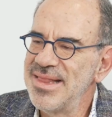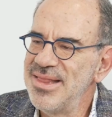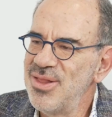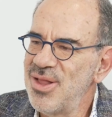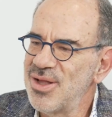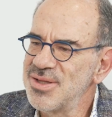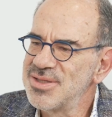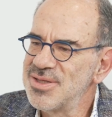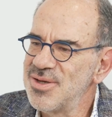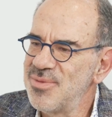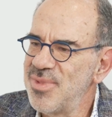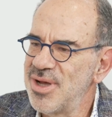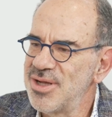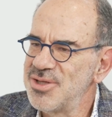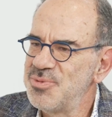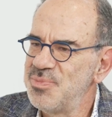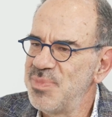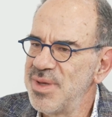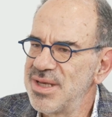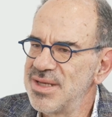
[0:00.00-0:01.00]
not so
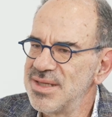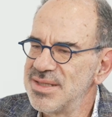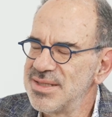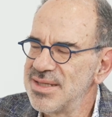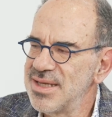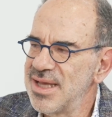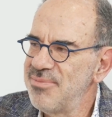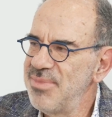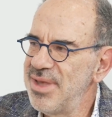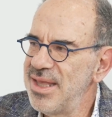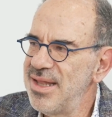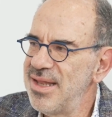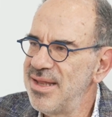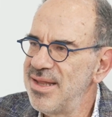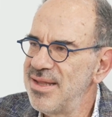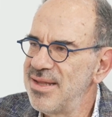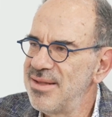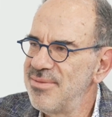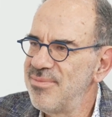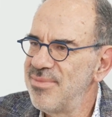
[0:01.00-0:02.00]
much because I
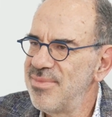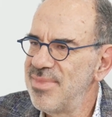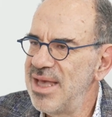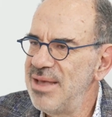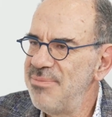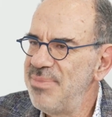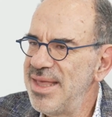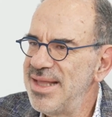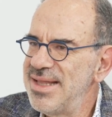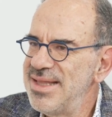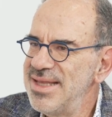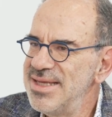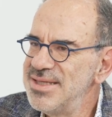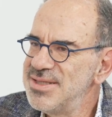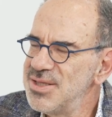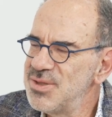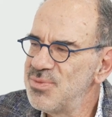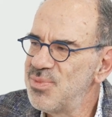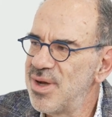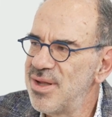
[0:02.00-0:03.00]
mean, maybe a
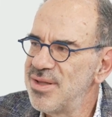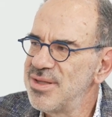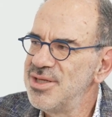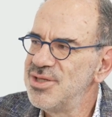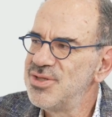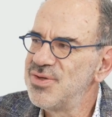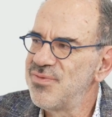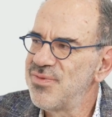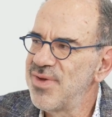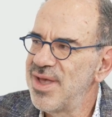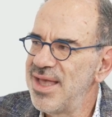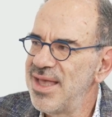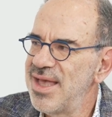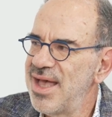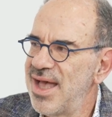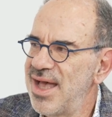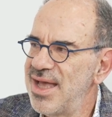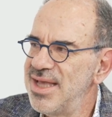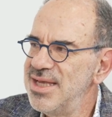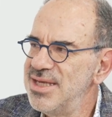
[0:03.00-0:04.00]
disadvantage of
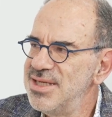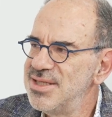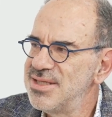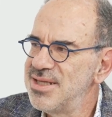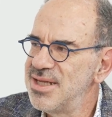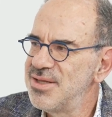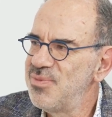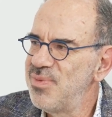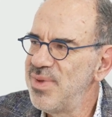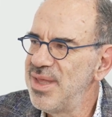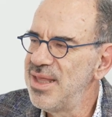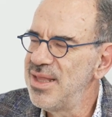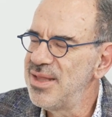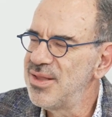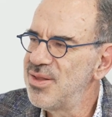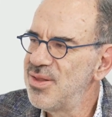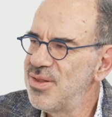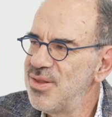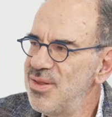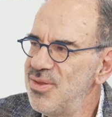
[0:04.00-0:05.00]
AI is that we
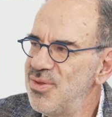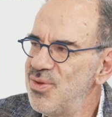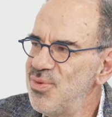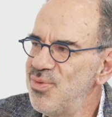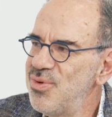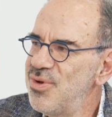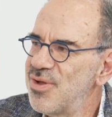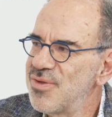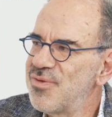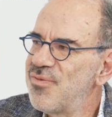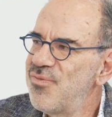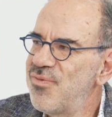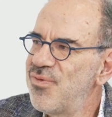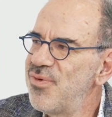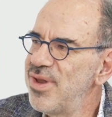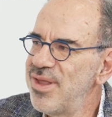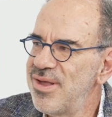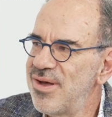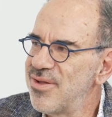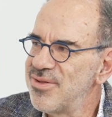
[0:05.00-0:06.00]
do not
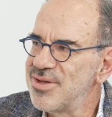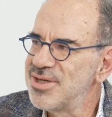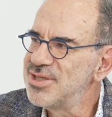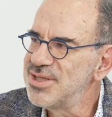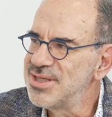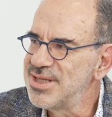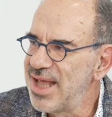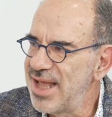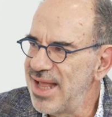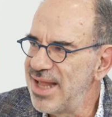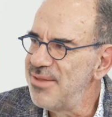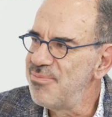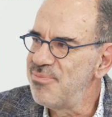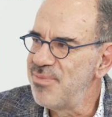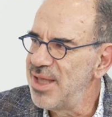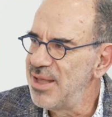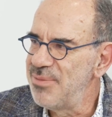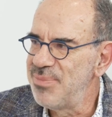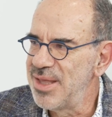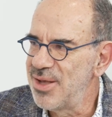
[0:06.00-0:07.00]
fully understand
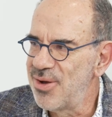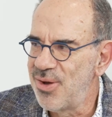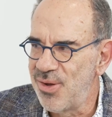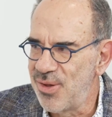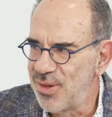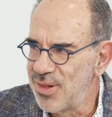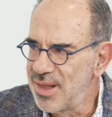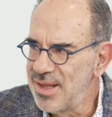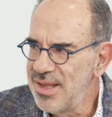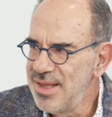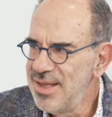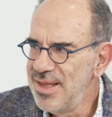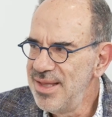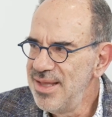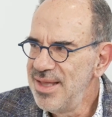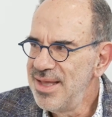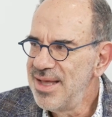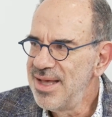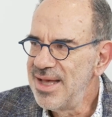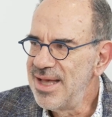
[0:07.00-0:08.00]
maybe all
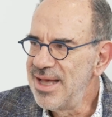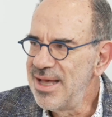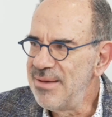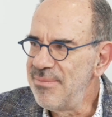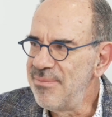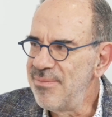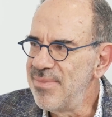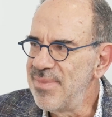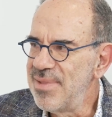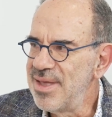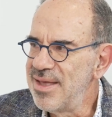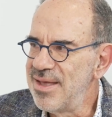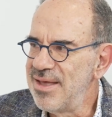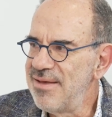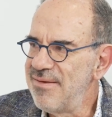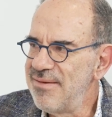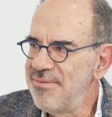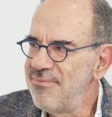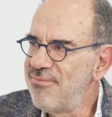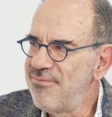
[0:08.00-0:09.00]
um,
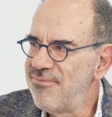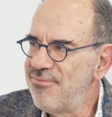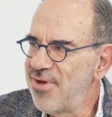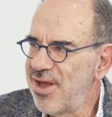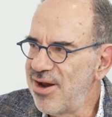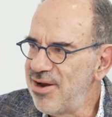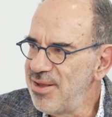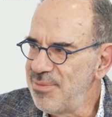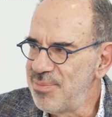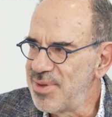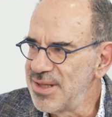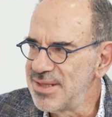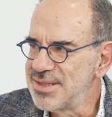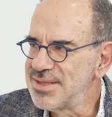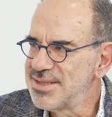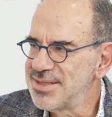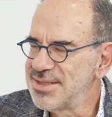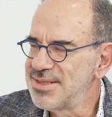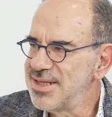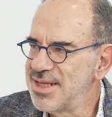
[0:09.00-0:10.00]
uh,
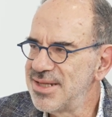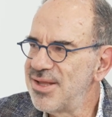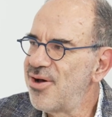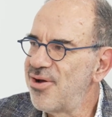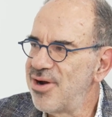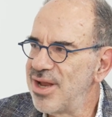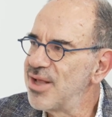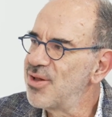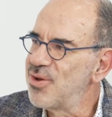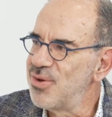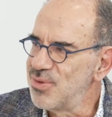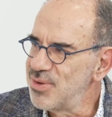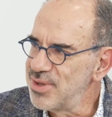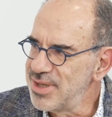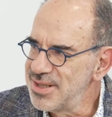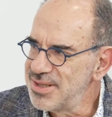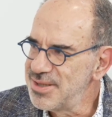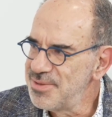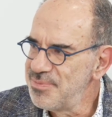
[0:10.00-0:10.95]
variables that are included.